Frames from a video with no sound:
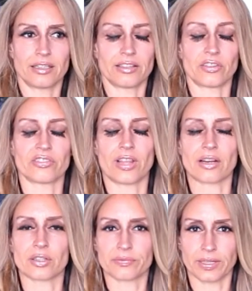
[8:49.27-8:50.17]
as a
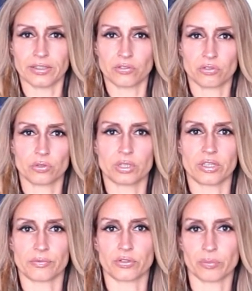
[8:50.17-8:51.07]
sacrifice to a
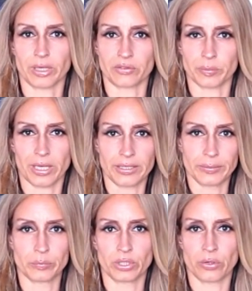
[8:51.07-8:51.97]
diverse
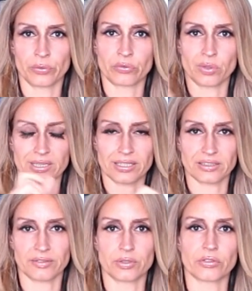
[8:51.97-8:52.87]
microbiome. We always want that
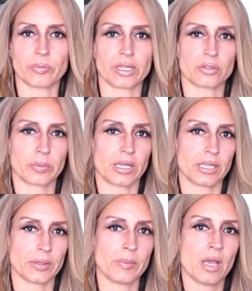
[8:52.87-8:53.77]
diverse
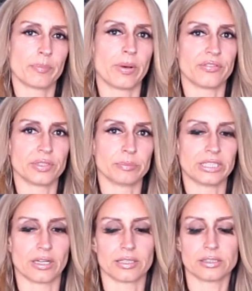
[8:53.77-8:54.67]
microbiome above and
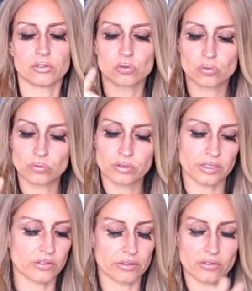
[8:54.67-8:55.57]
beyond.
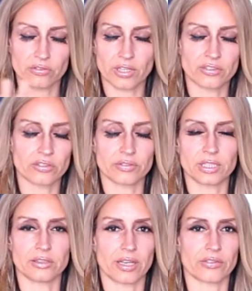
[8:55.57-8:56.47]
It's a
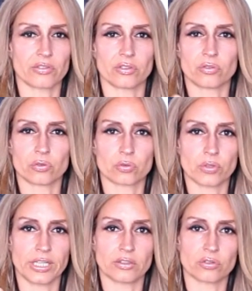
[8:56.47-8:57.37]
sensitivity test. It is
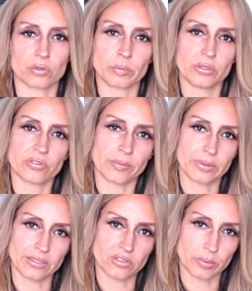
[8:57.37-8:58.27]
great to remove
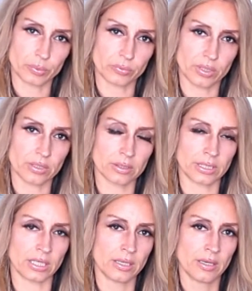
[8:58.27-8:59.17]
something
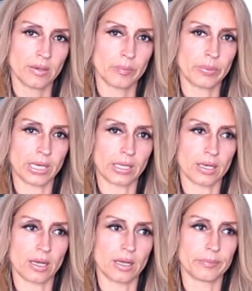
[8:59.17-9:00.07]
temporarily, but
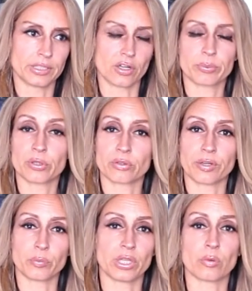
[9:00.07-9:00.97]
in our
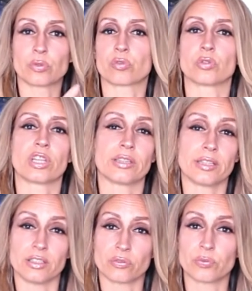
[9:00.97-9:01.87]
program, we always rotate
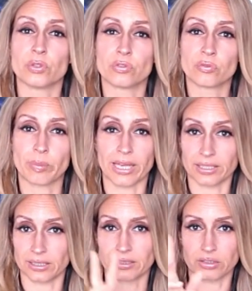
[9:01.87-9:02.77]
these foods
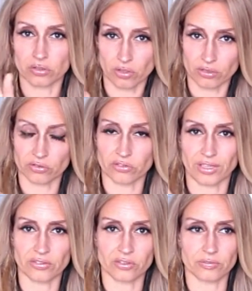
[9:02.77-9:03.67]
back in that the dogs are
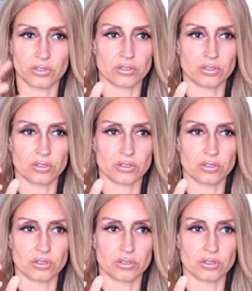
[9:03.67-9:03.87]
sensitive